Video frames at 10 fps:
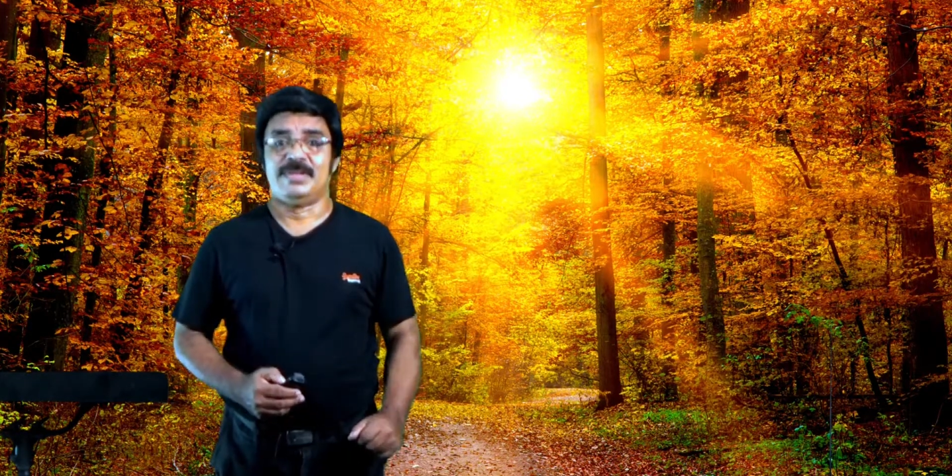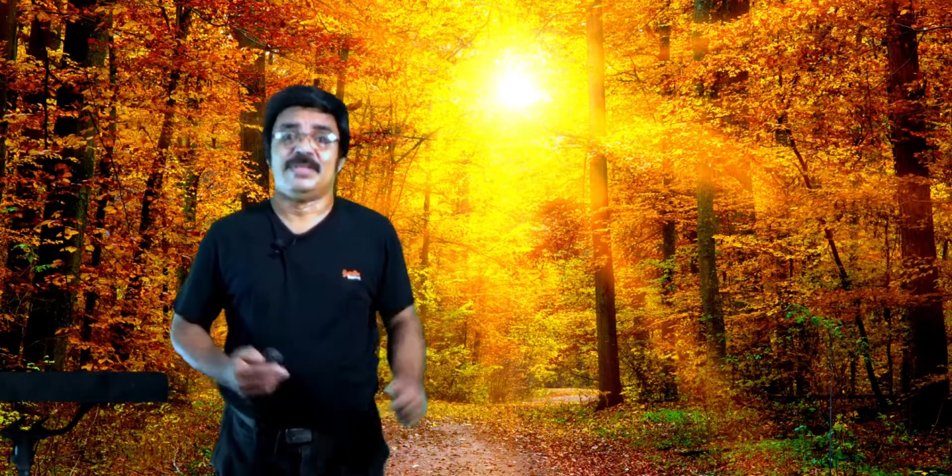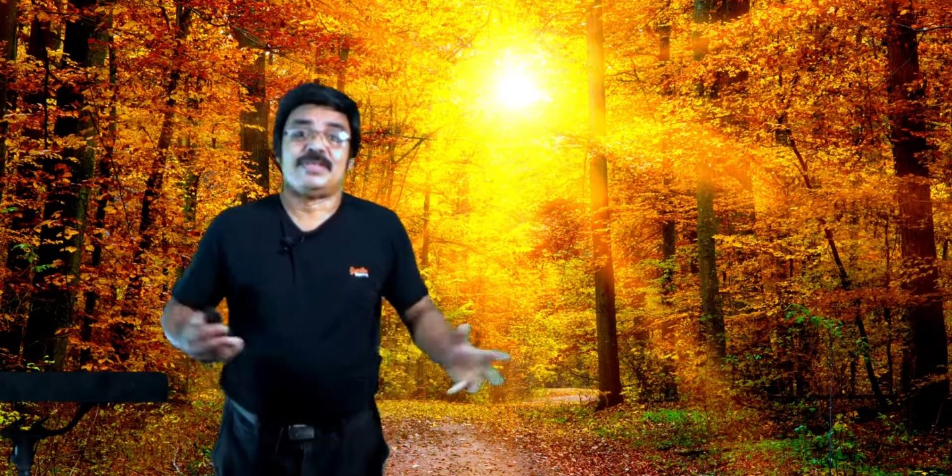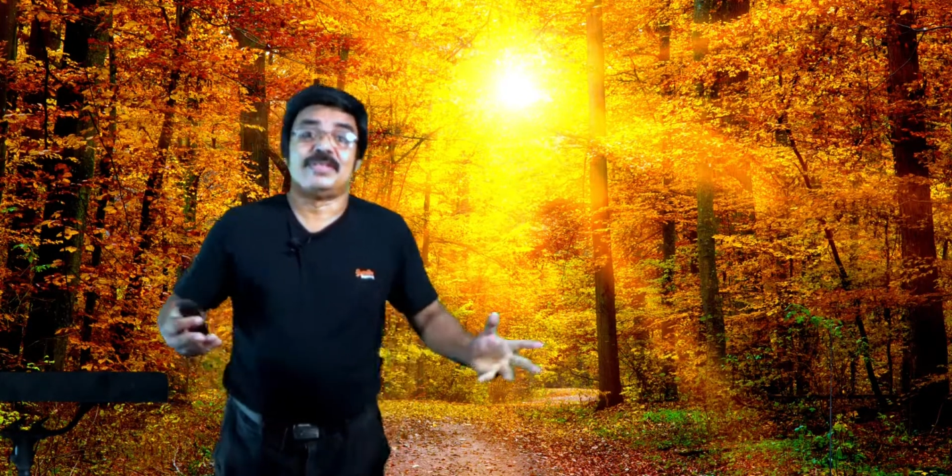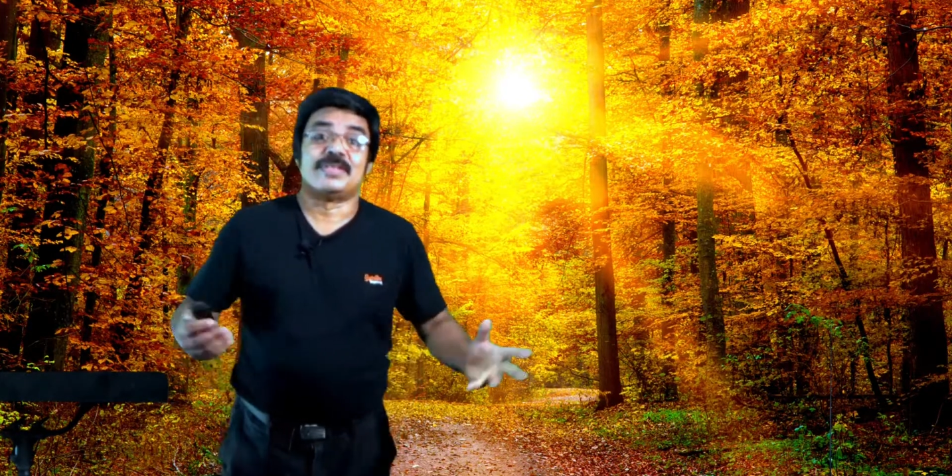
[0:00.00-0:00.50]

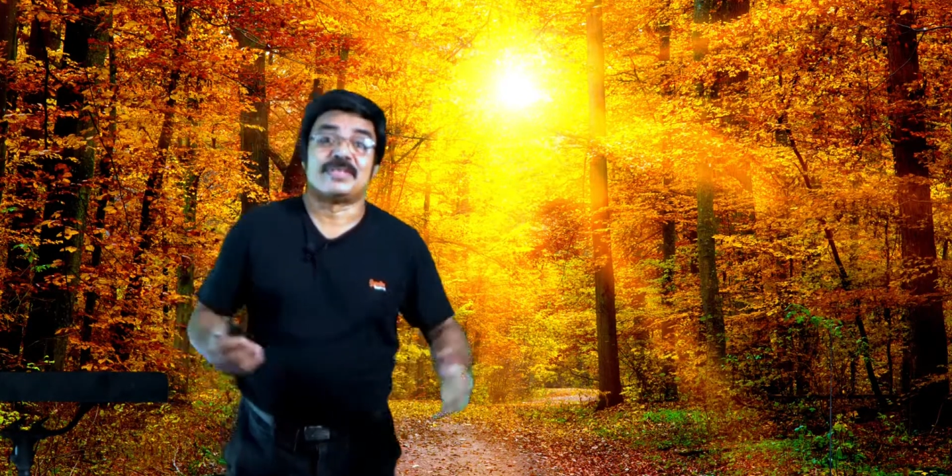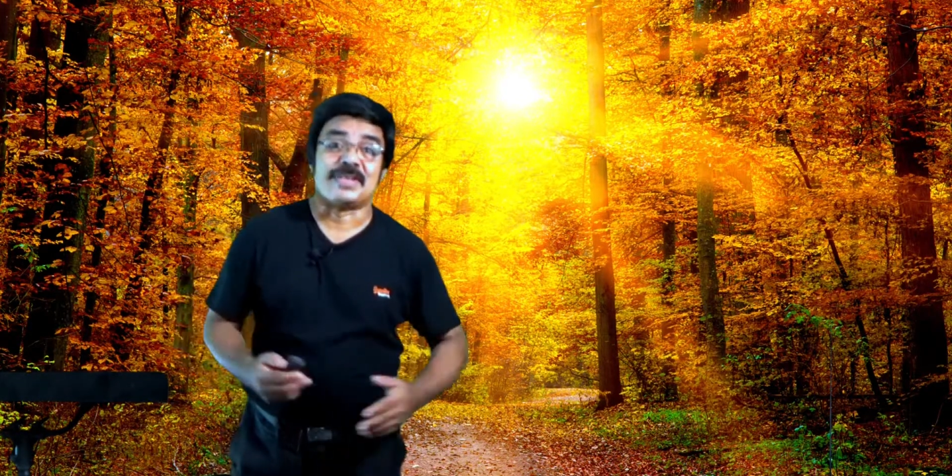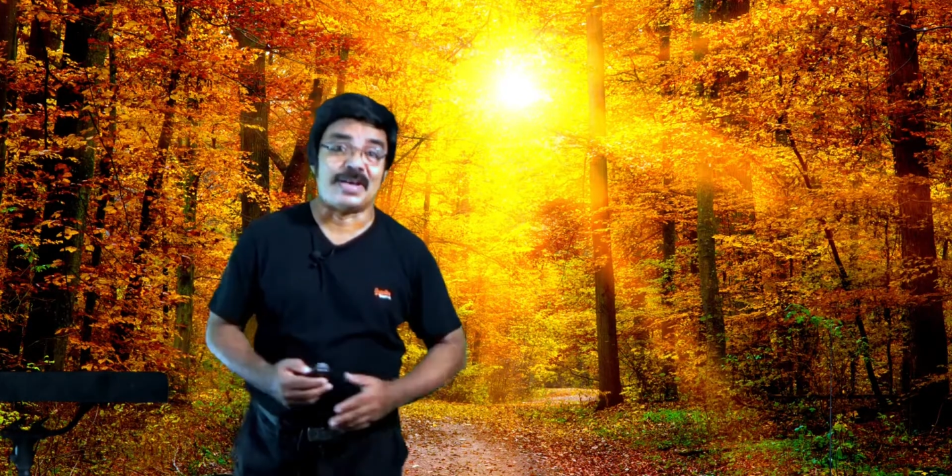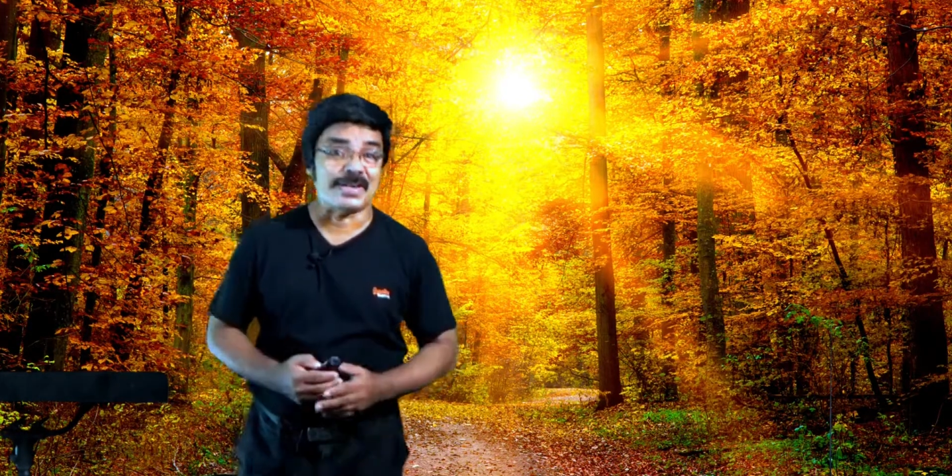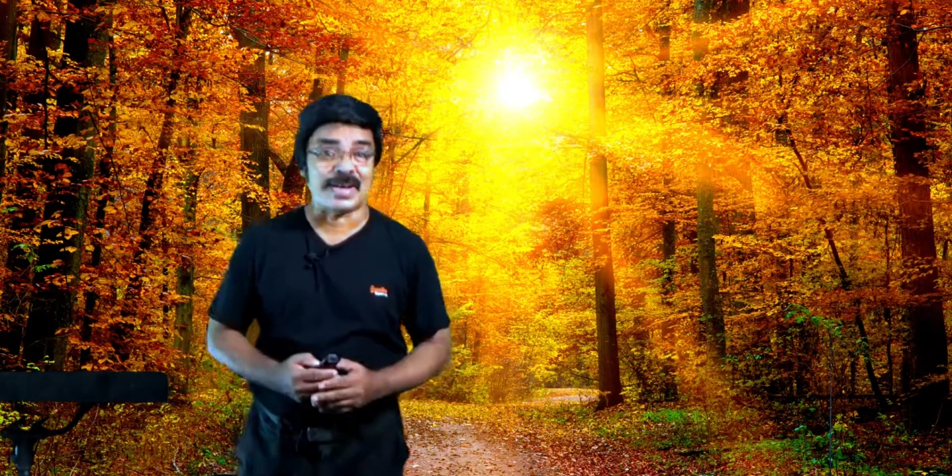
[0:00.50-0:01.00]
This is the
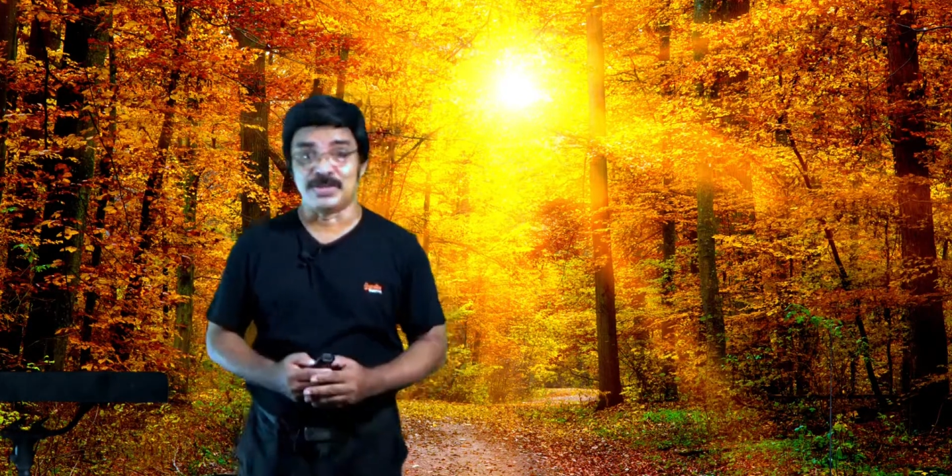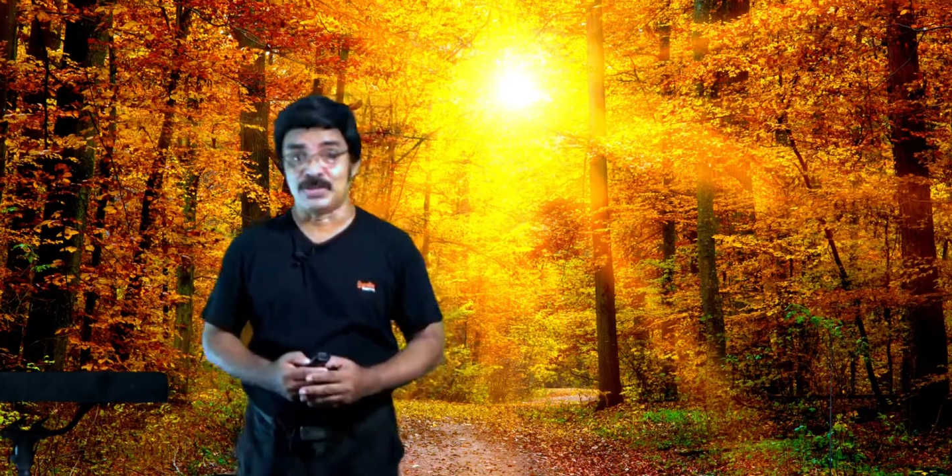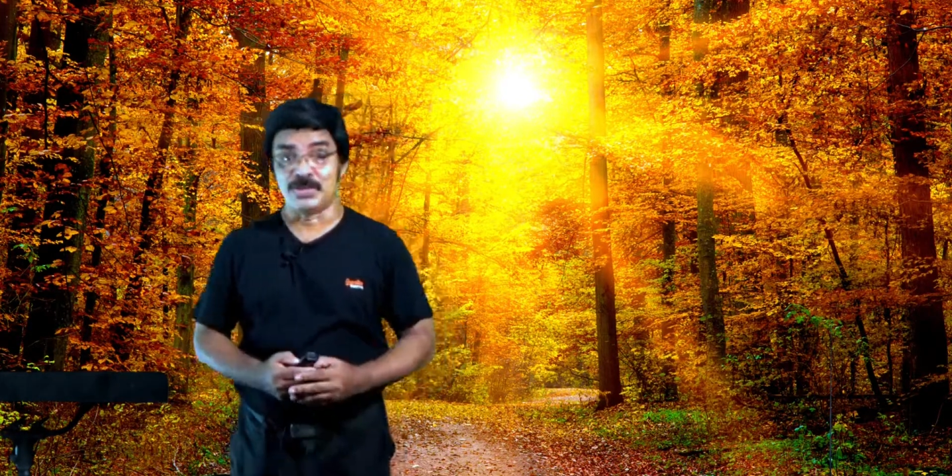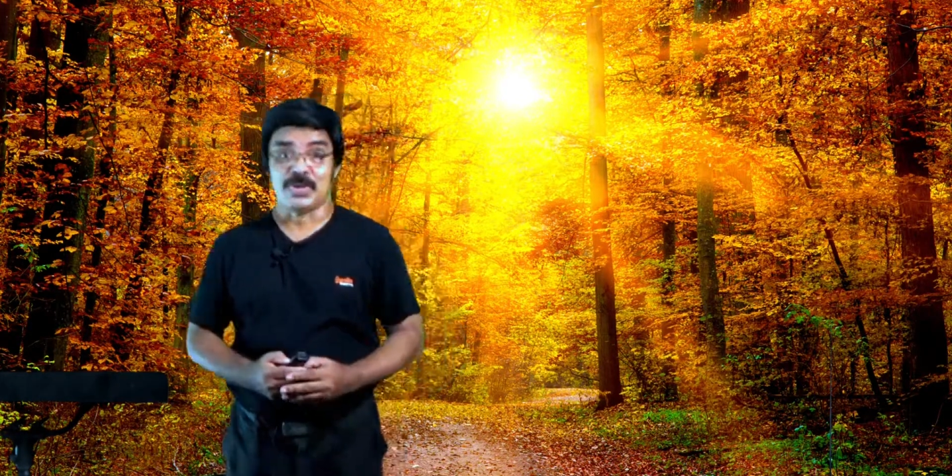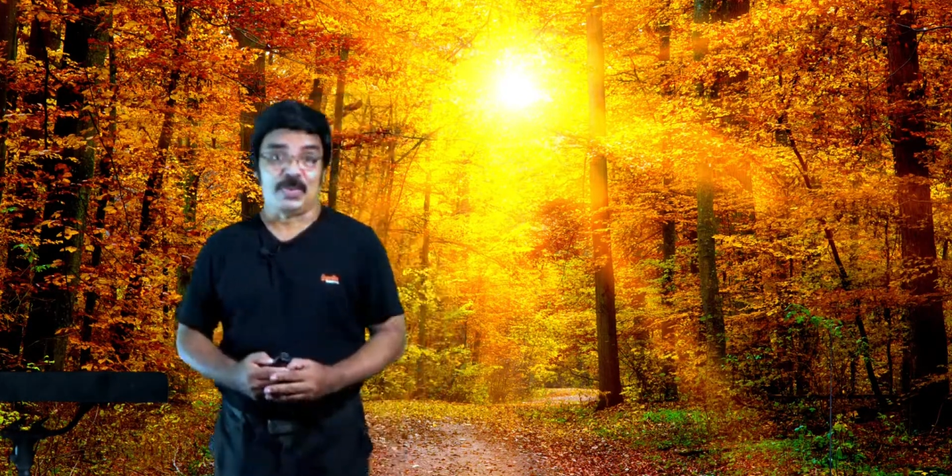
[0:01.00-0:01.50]
sun, as
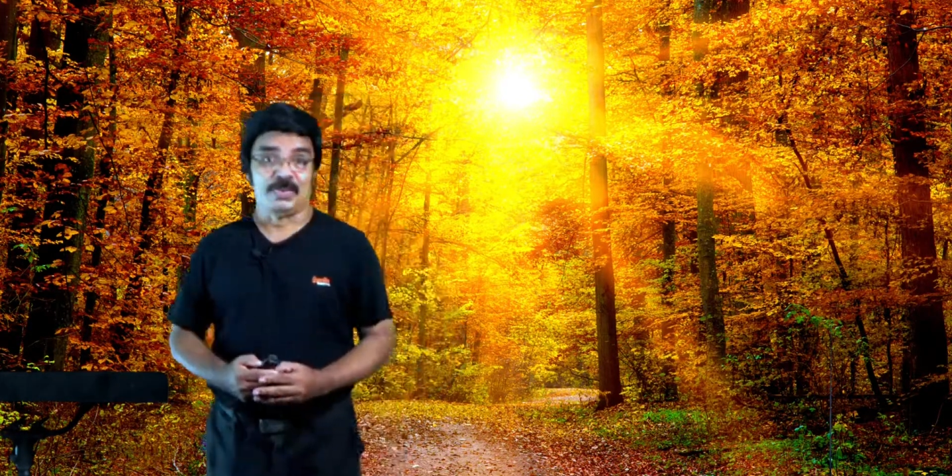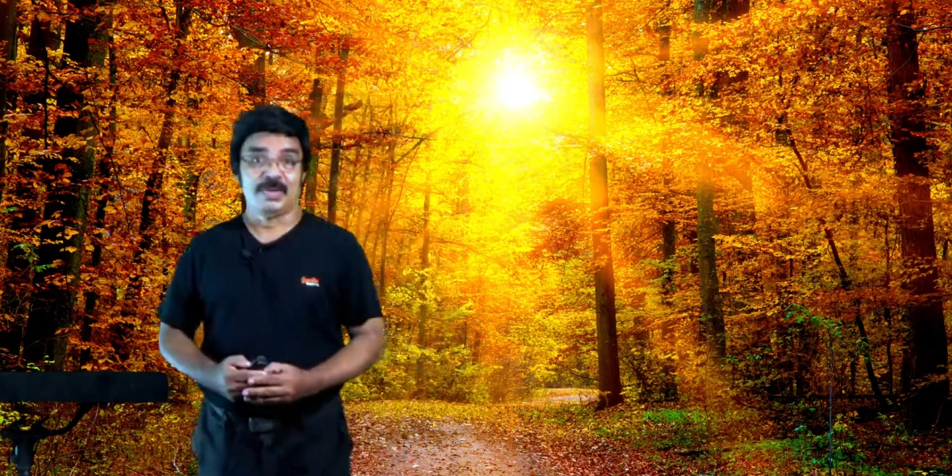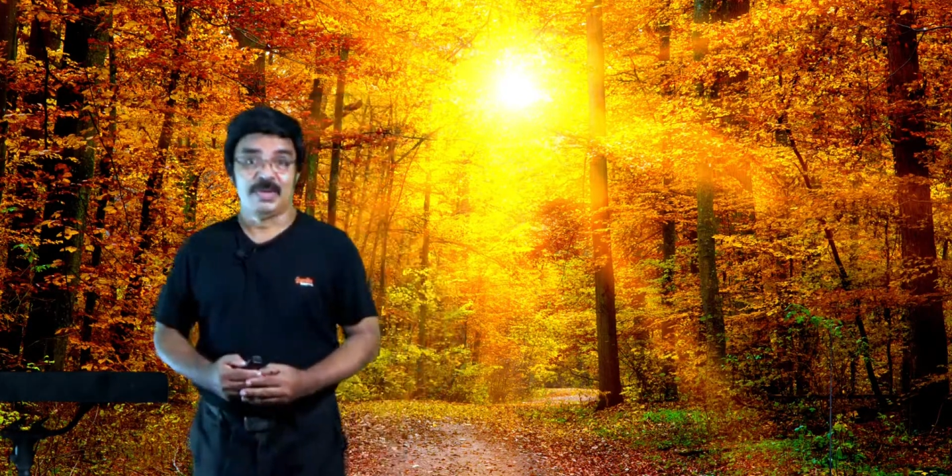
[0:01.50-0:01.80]
you know.